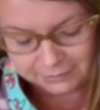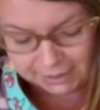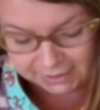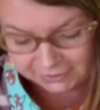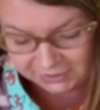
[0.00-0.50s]

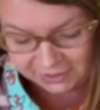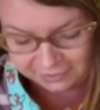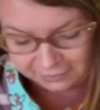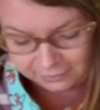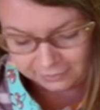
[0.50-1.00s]
And it
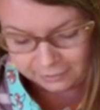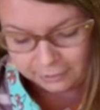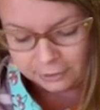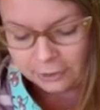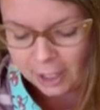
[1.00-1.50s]
did.
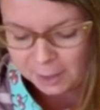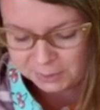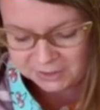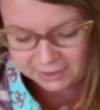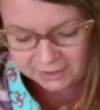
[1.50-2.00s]
Her
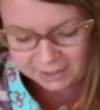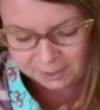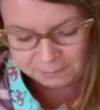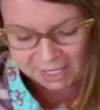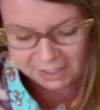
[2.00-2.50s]
appetite
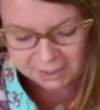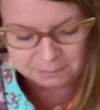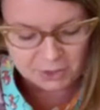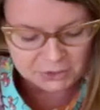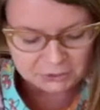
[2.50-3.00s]
came back and
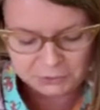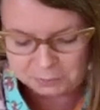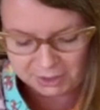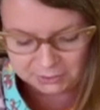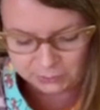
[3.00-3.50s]
much of the
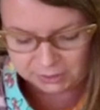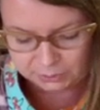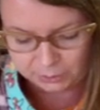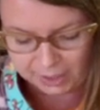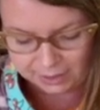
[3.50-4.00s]
pain went
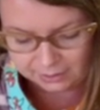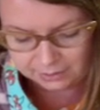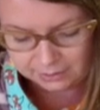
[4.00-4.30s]
away.